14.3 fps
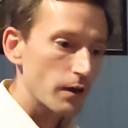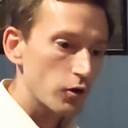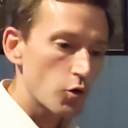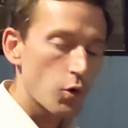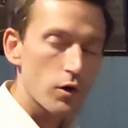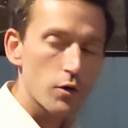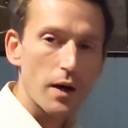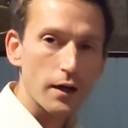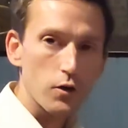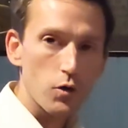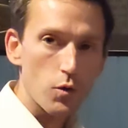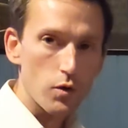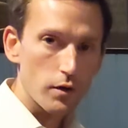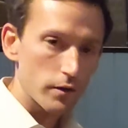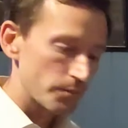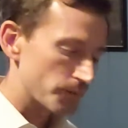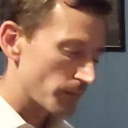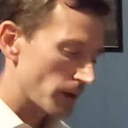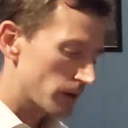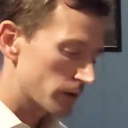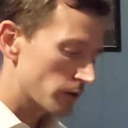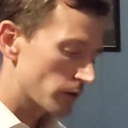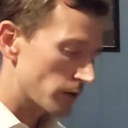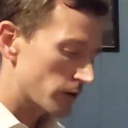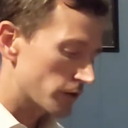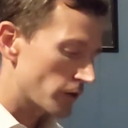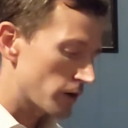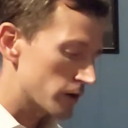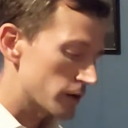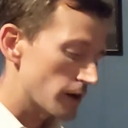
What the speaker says: chord by chord. So I'll start,